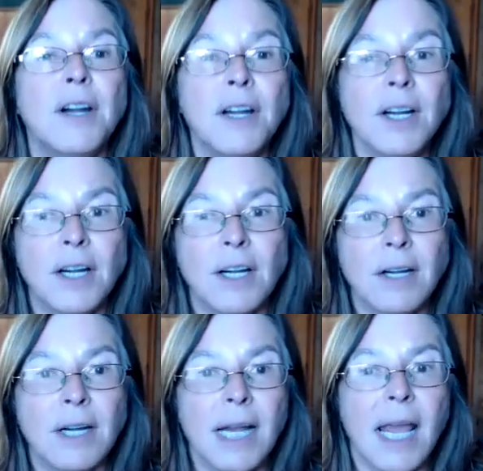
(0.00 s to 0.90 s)

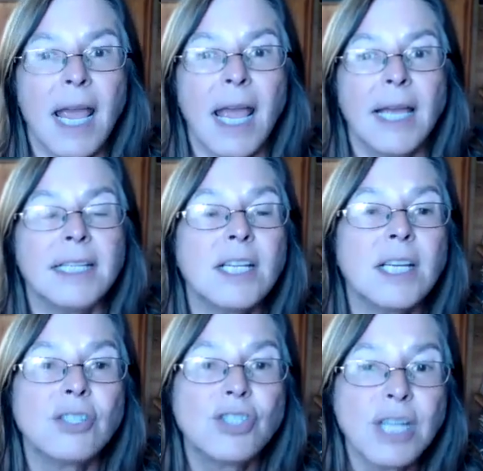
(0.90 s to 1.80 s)
her, and
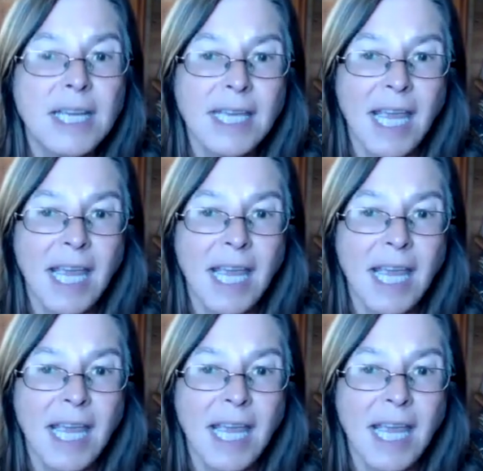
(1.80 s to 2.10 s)
she